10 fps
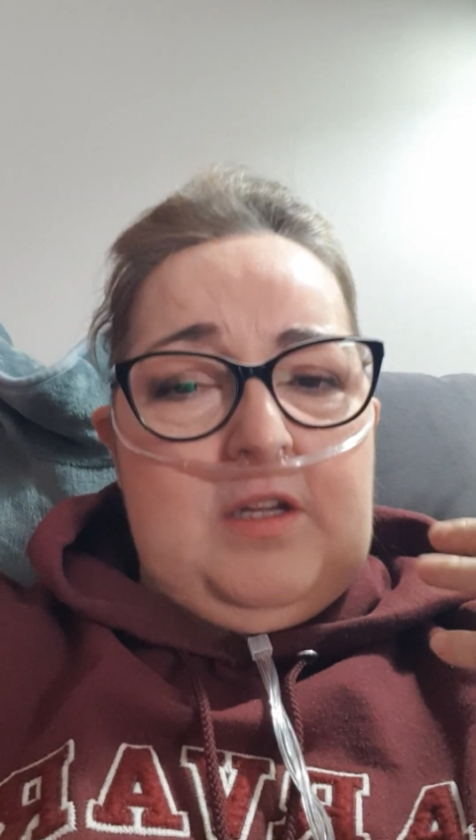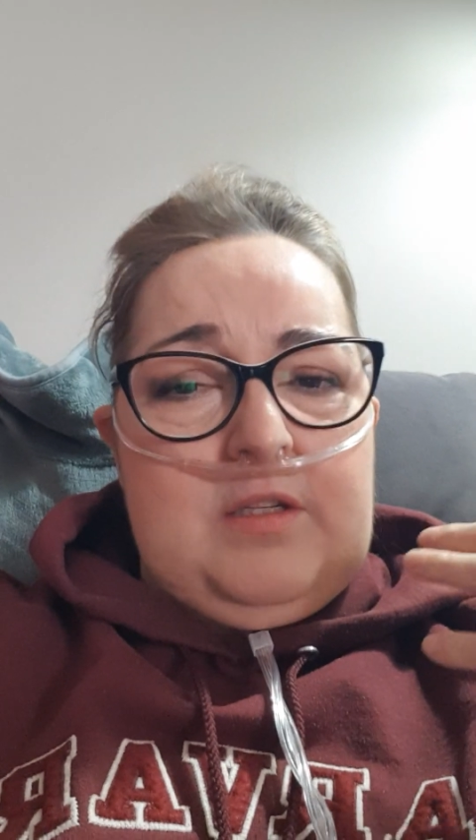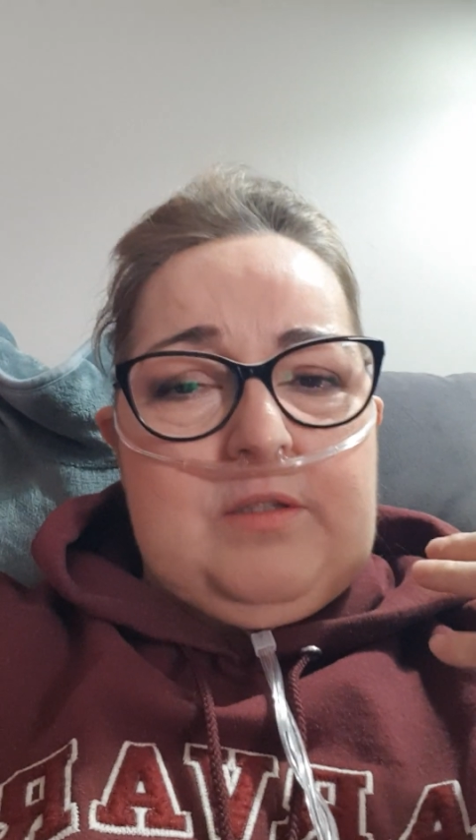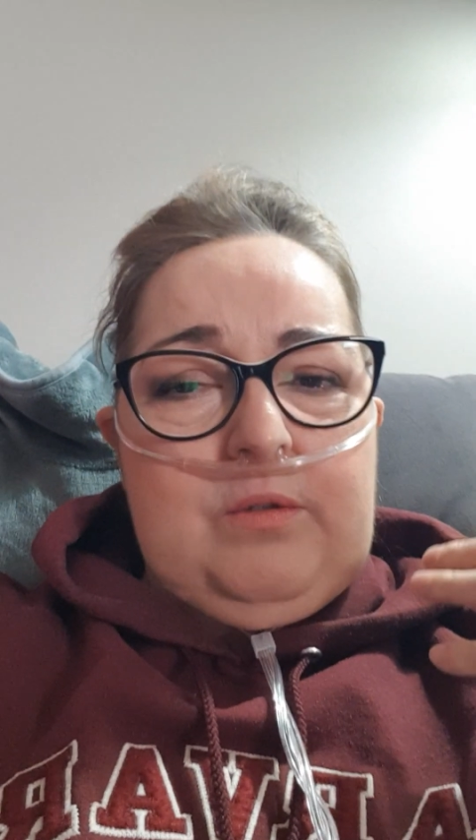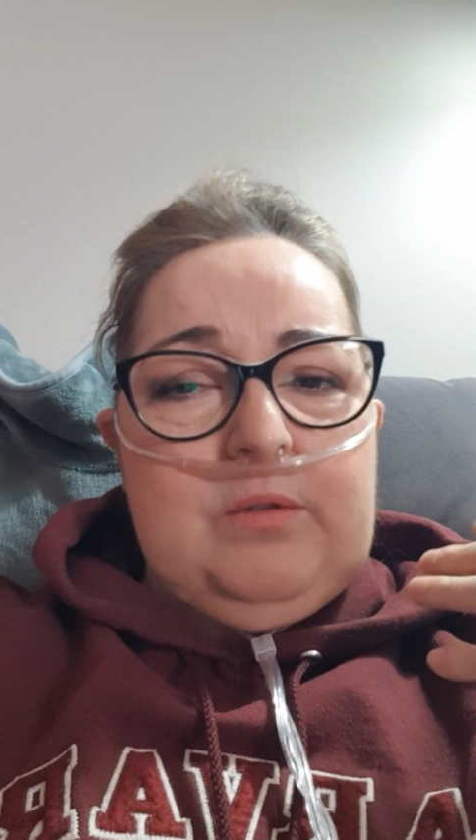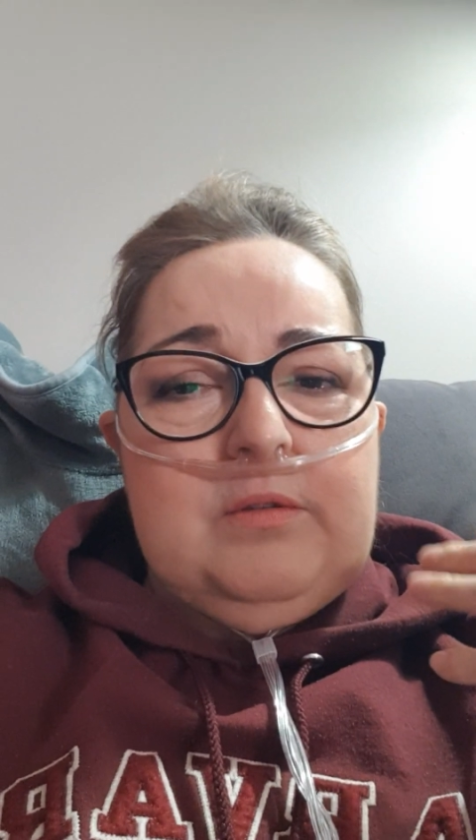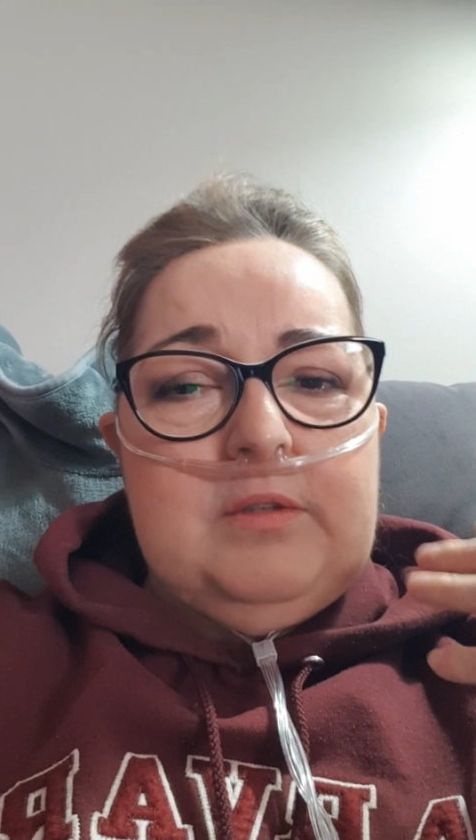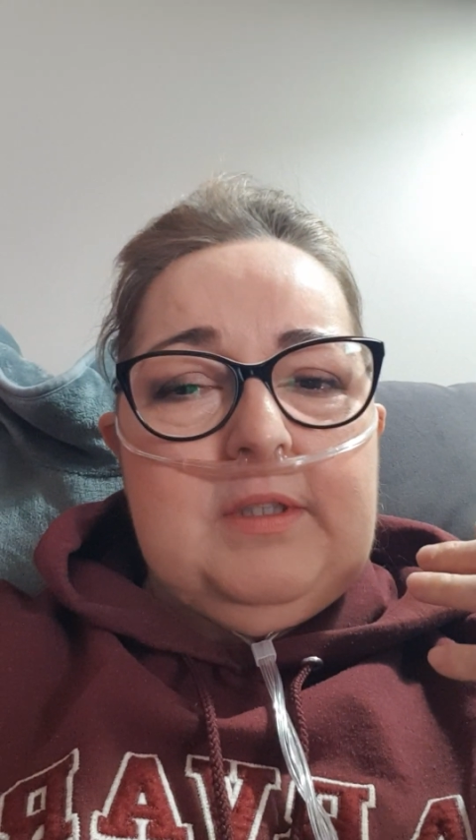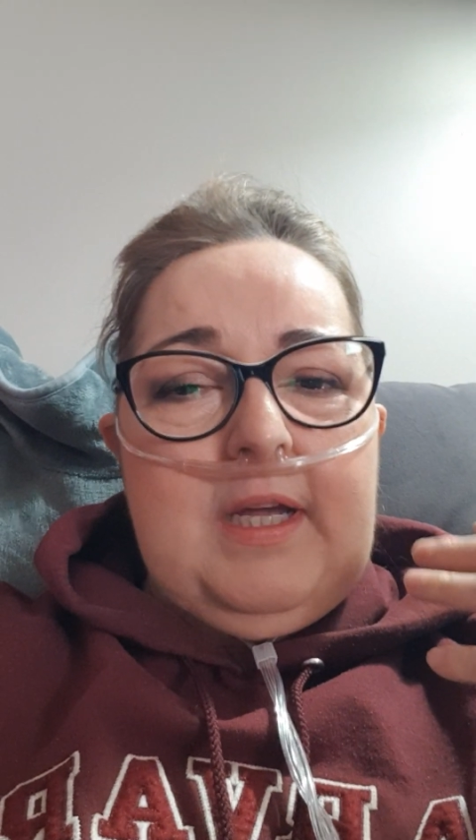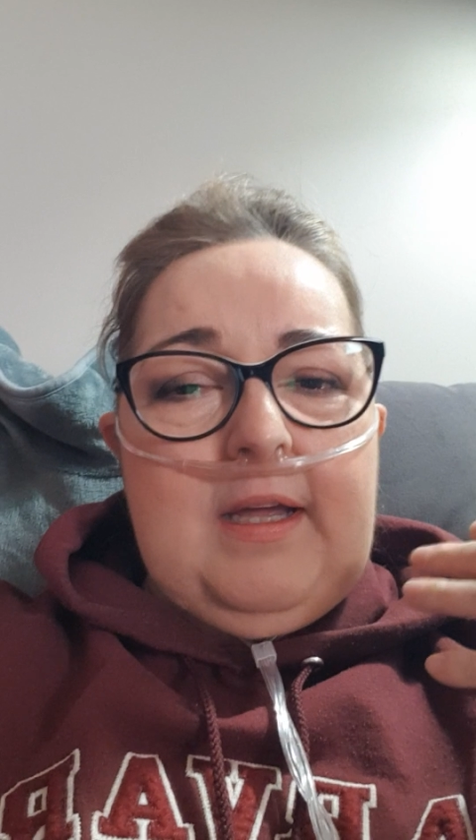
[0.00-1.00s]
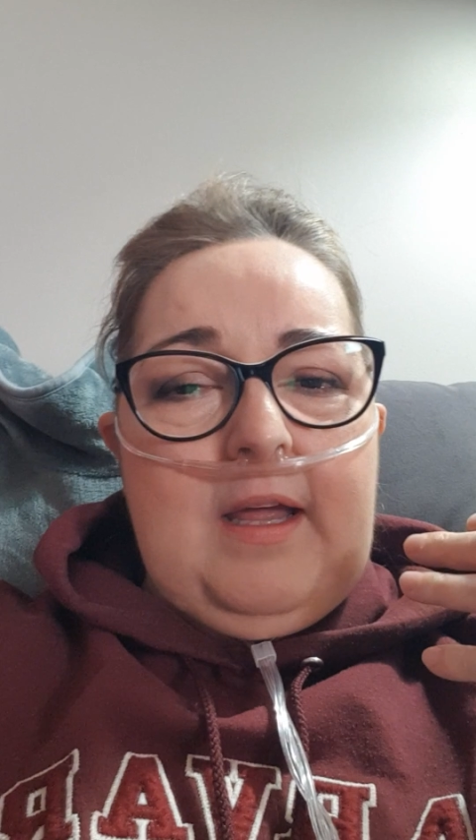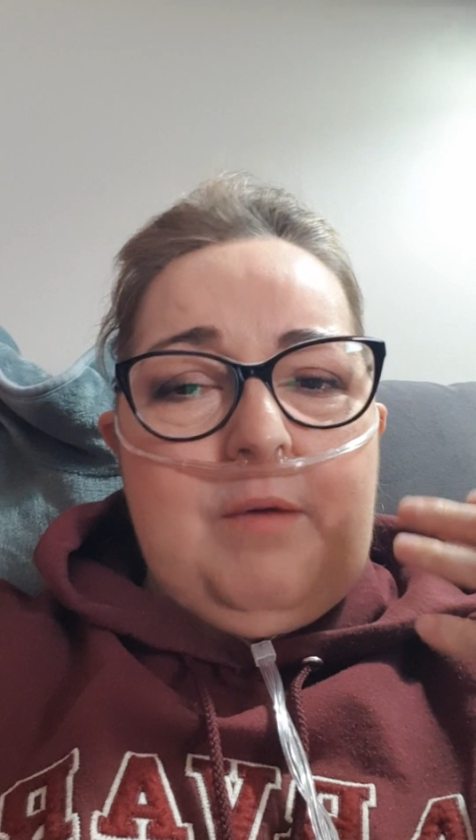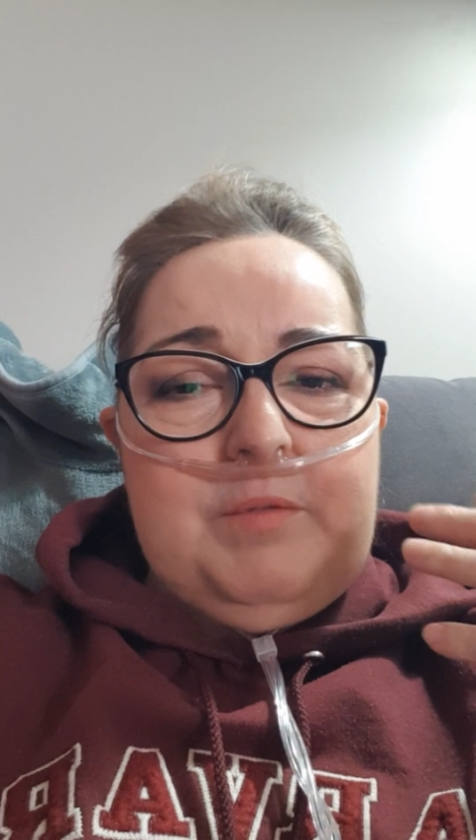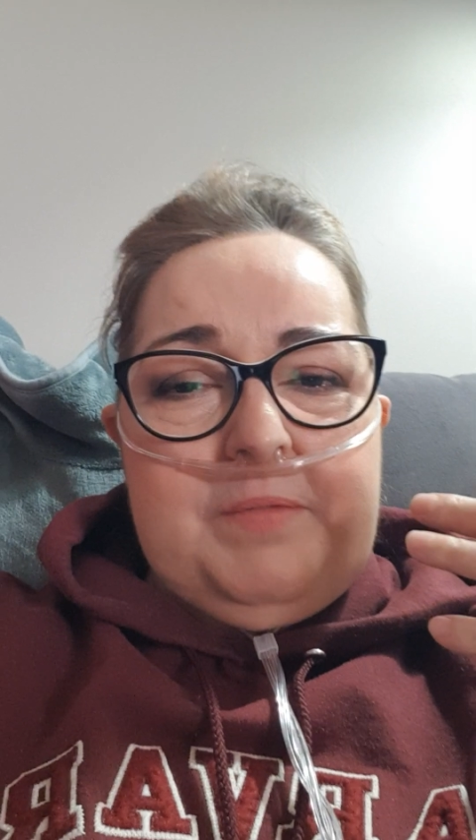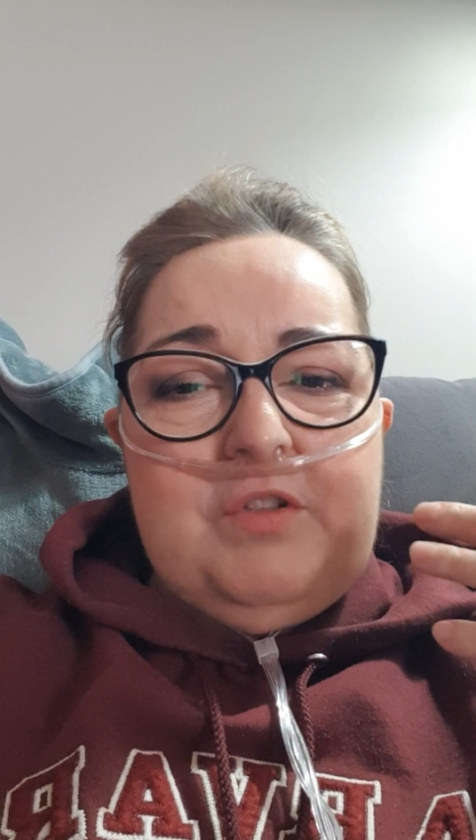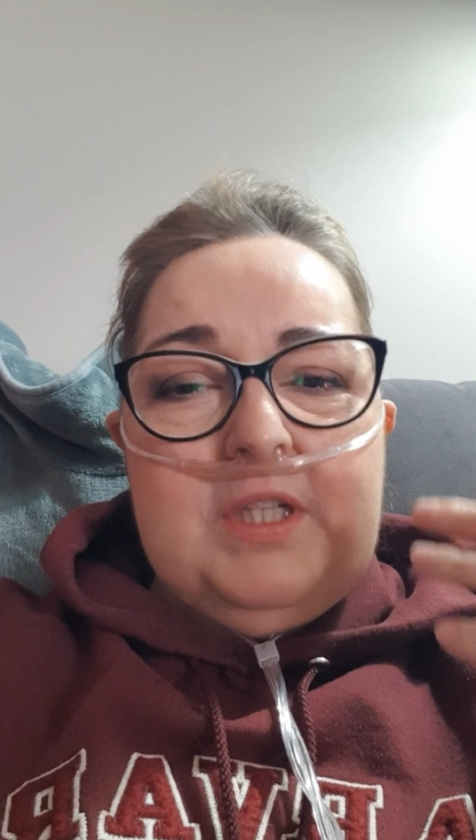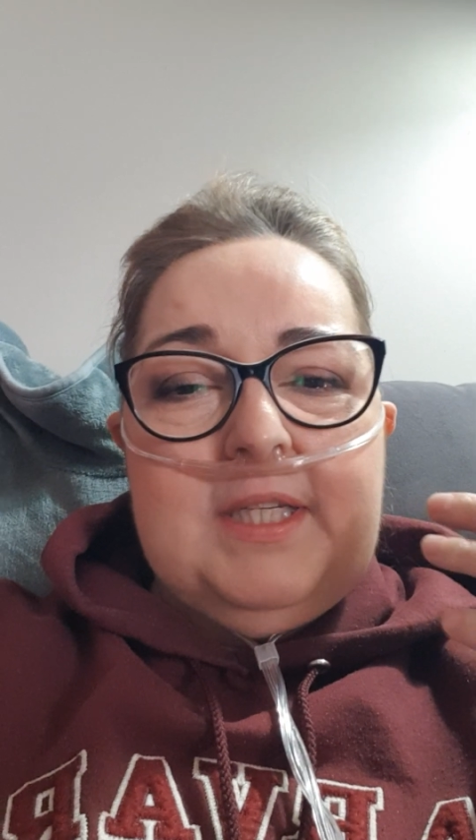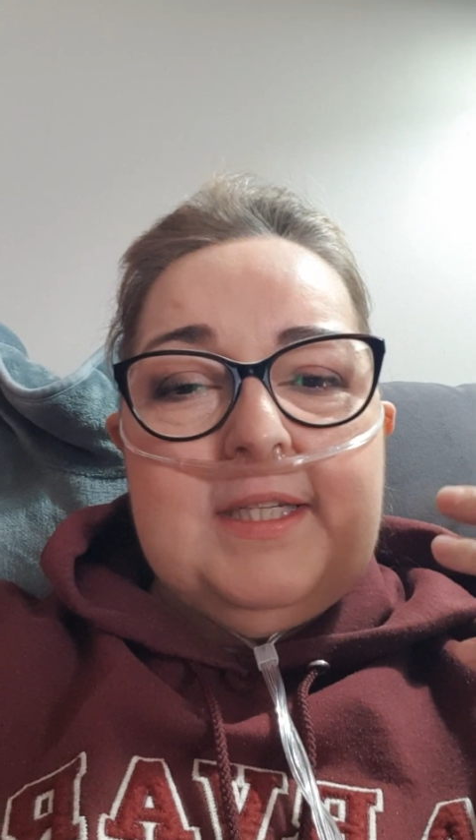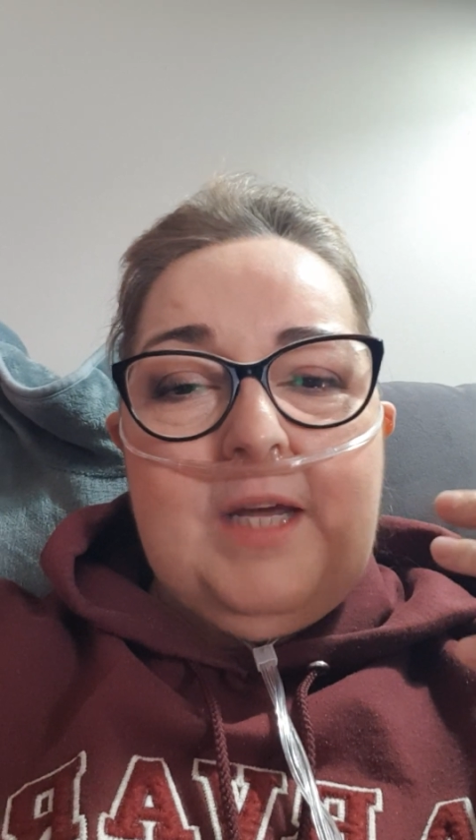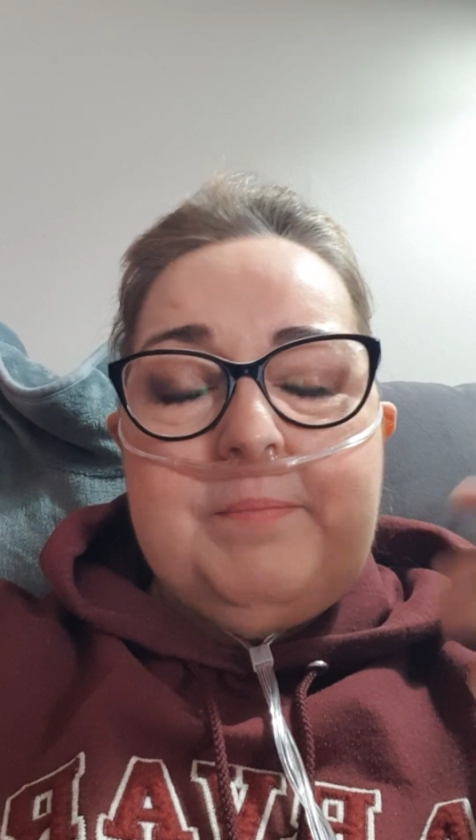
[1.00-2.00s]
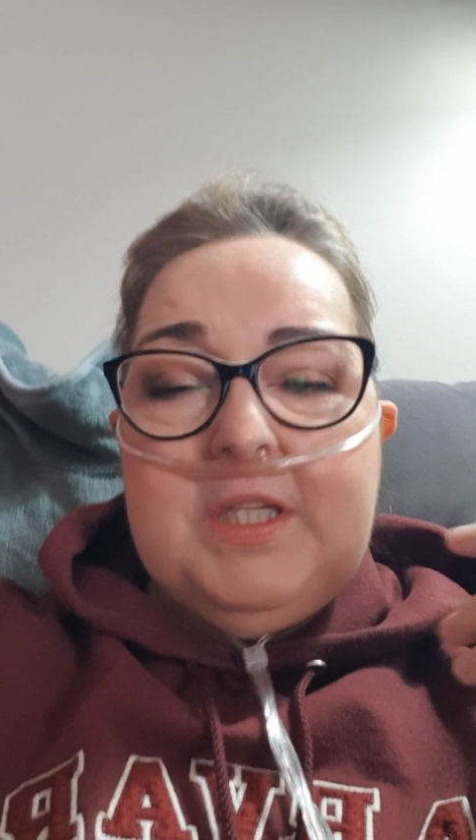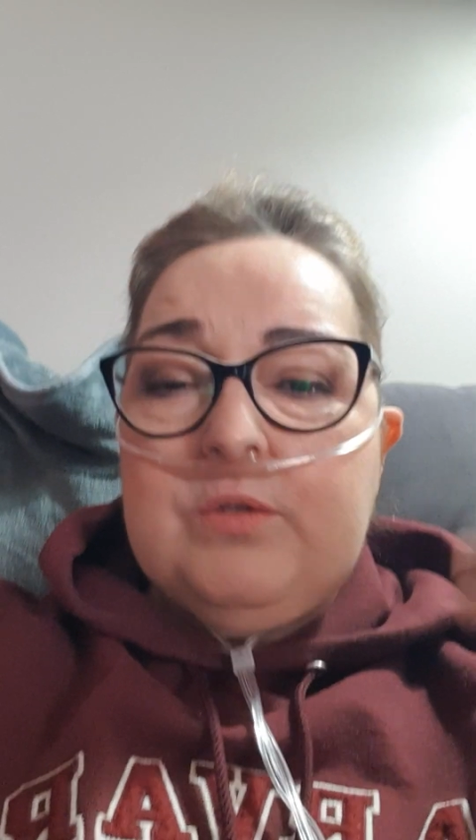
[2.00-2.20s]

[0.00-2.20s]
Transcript: so that would be really nippy.